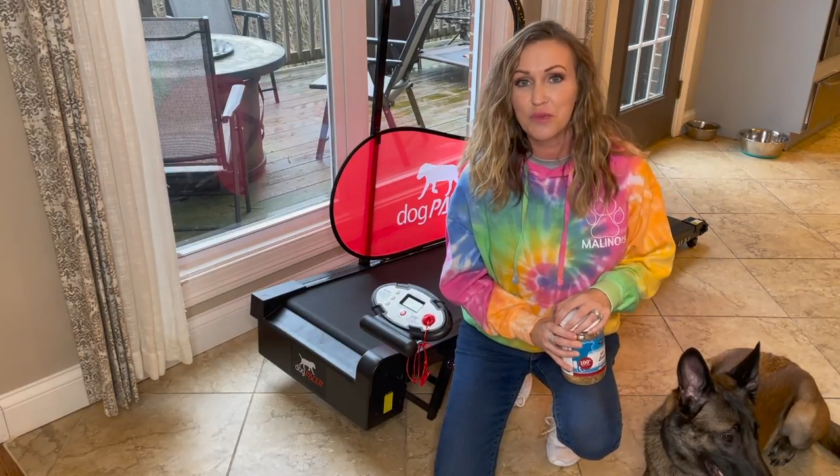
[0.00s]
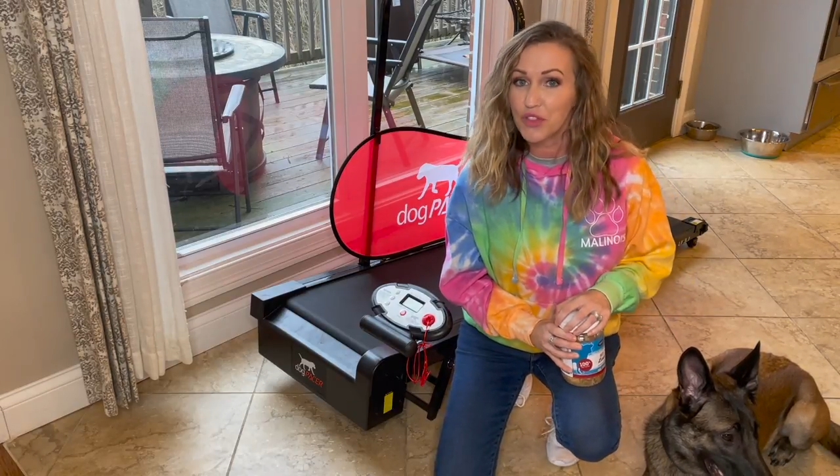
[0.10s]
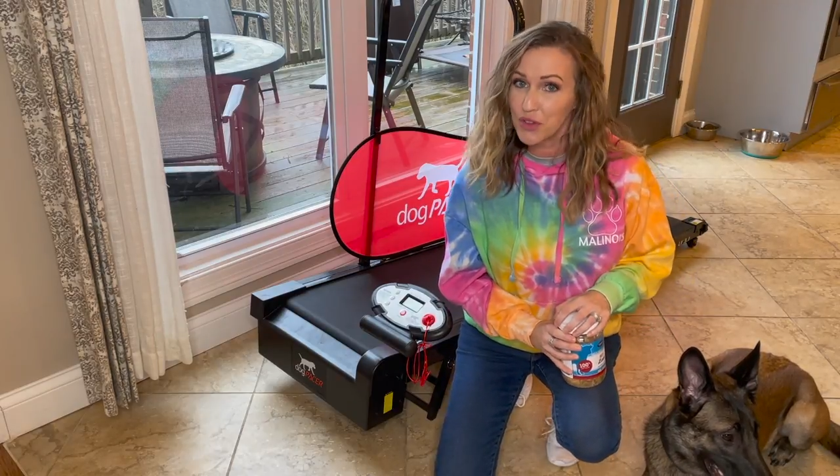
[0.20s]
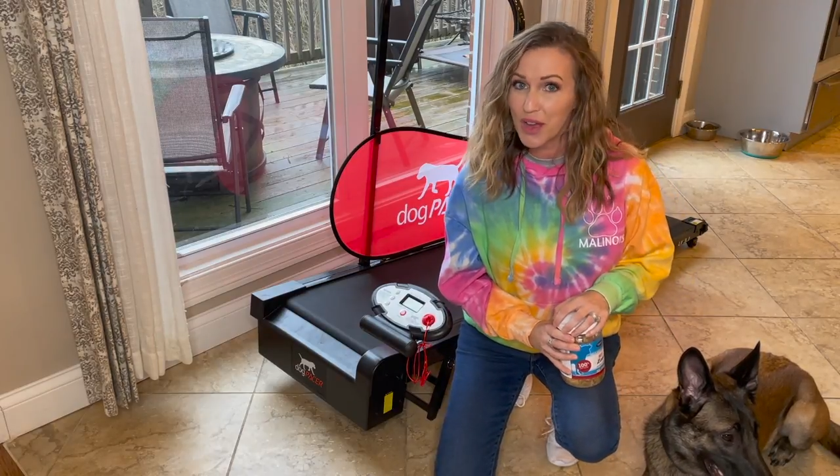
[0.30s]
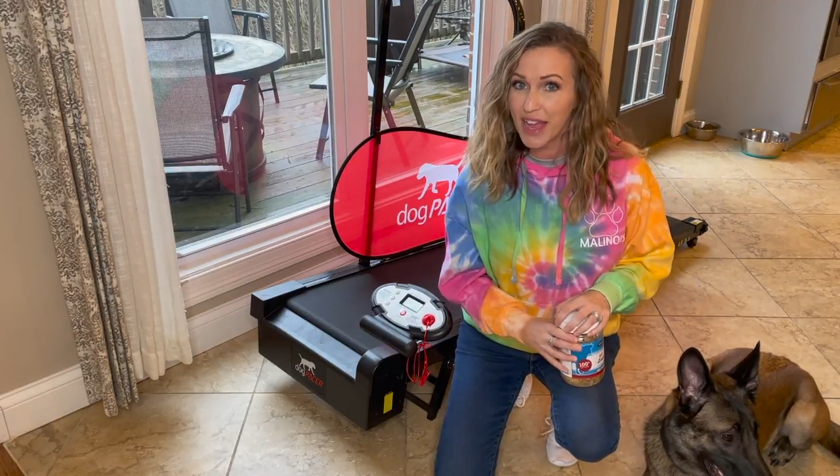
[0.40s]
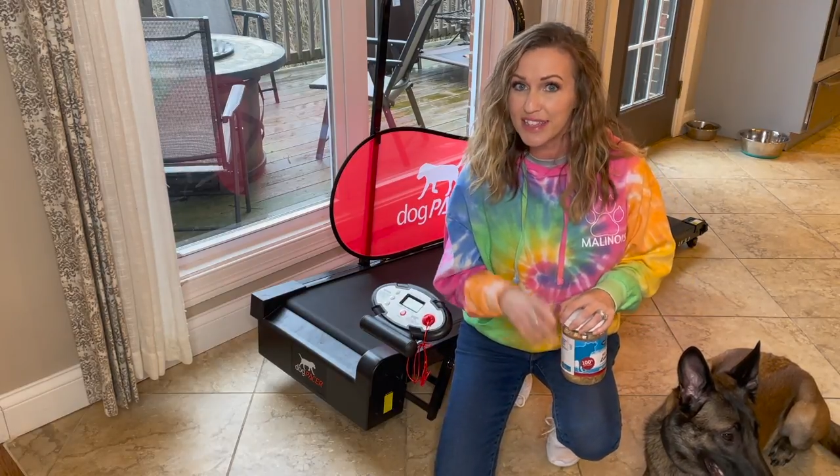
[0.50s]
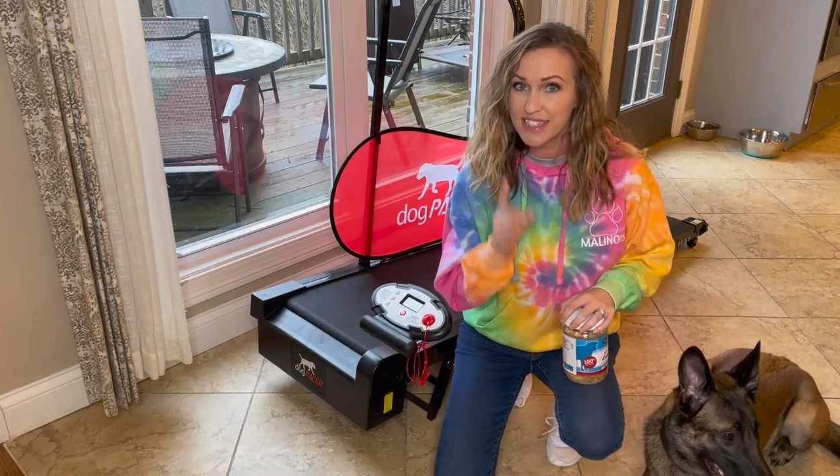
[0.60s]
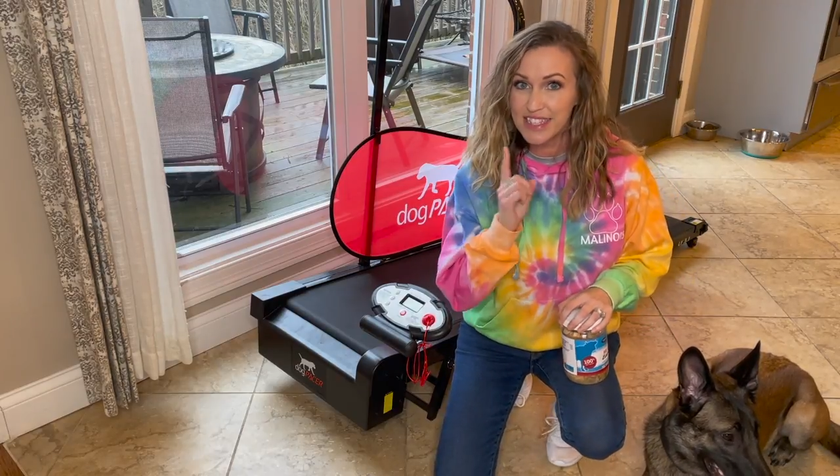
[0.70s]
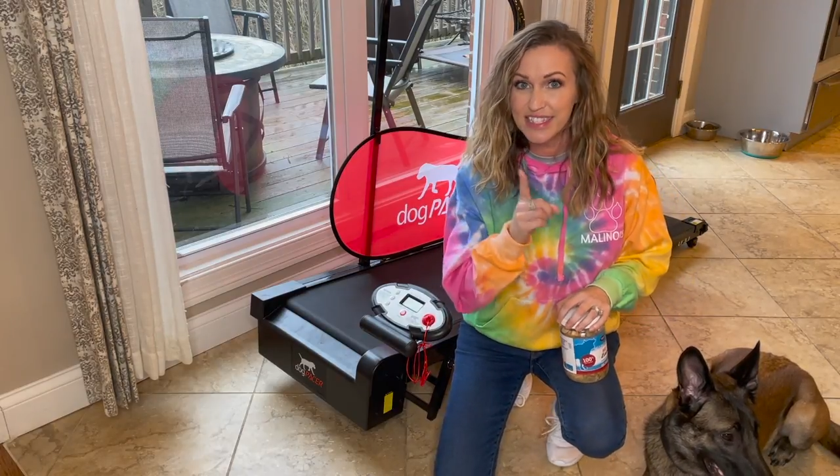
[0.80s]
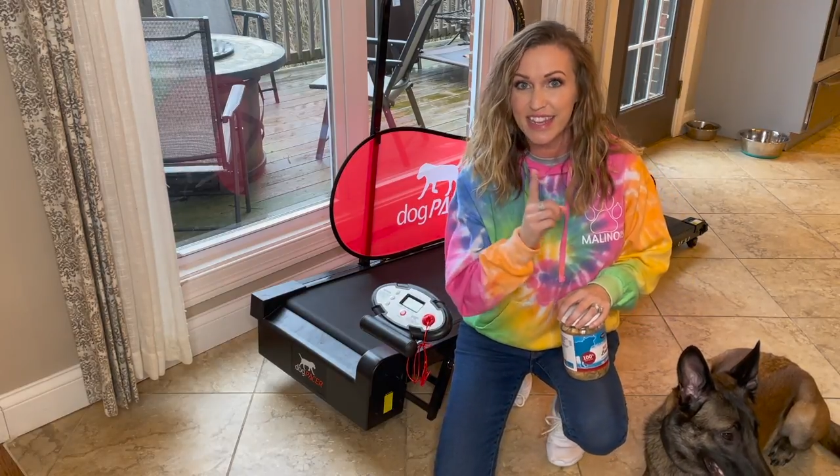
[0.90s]
with you guys
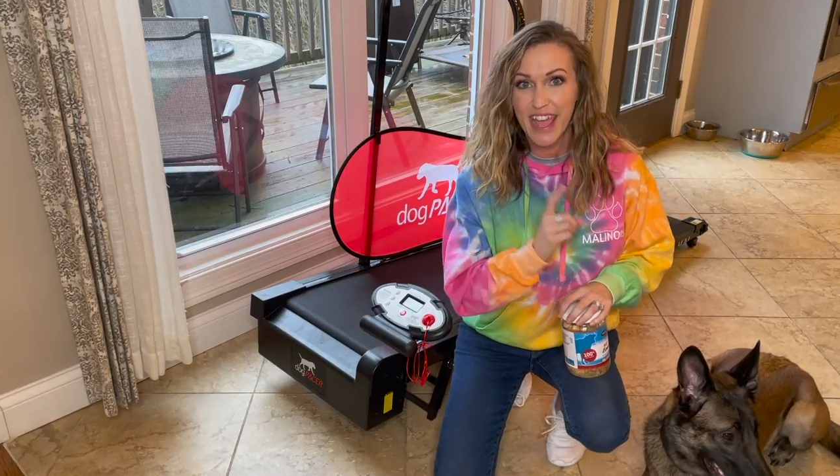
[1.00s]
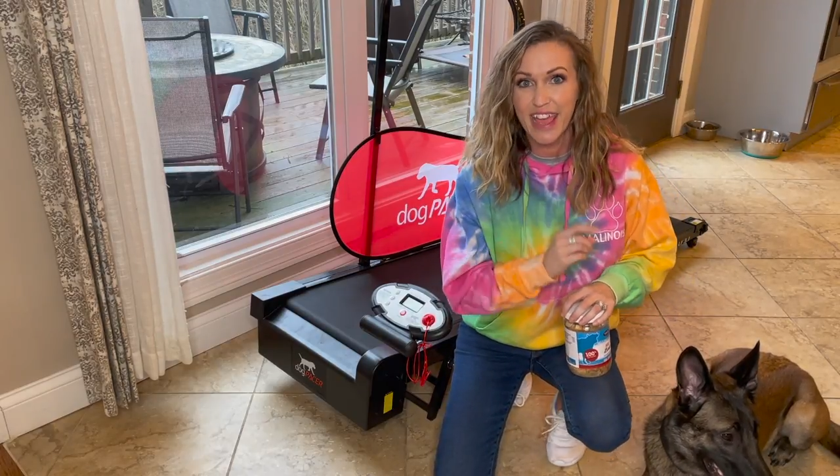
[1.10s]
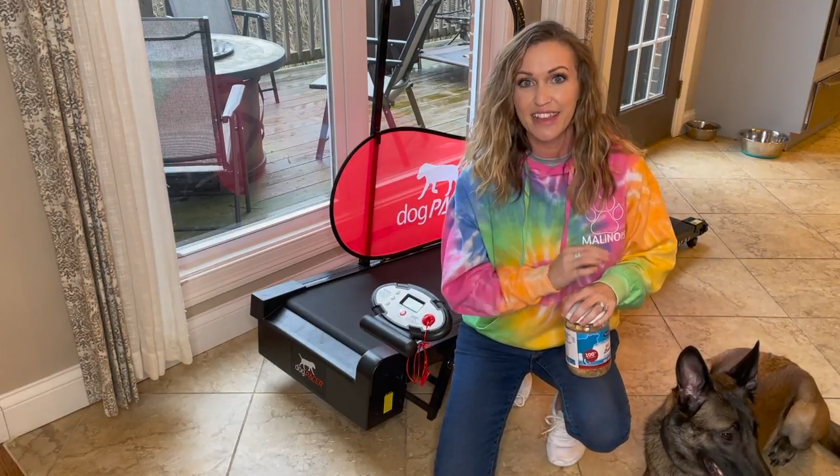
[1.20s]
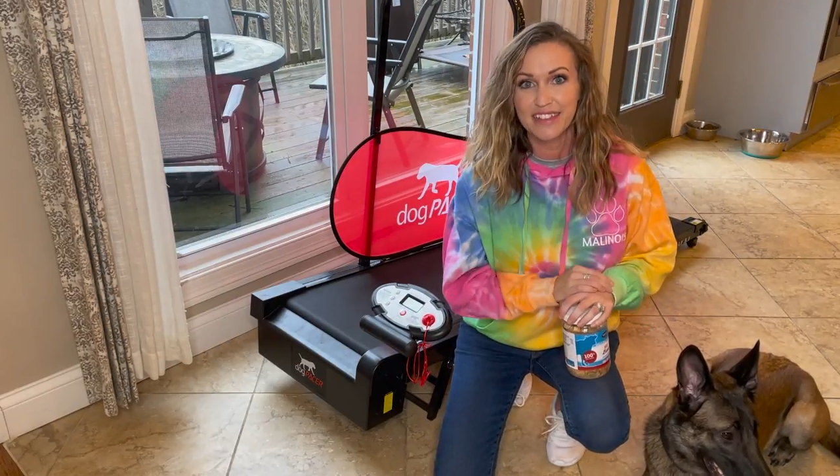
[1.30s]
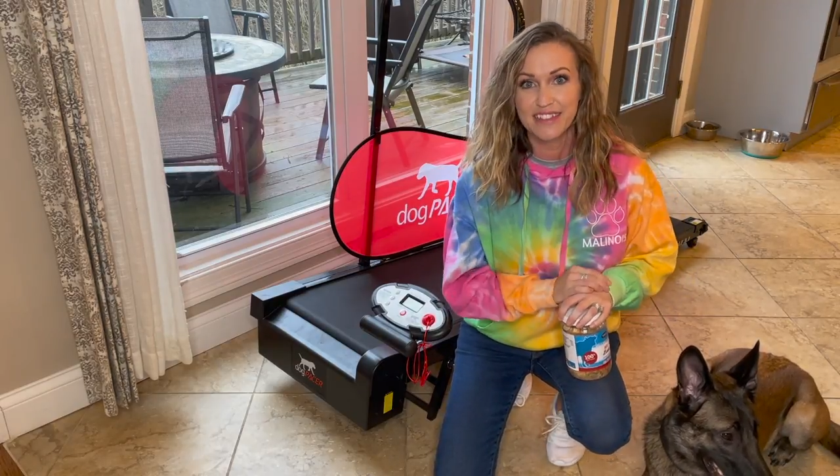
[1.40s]
today.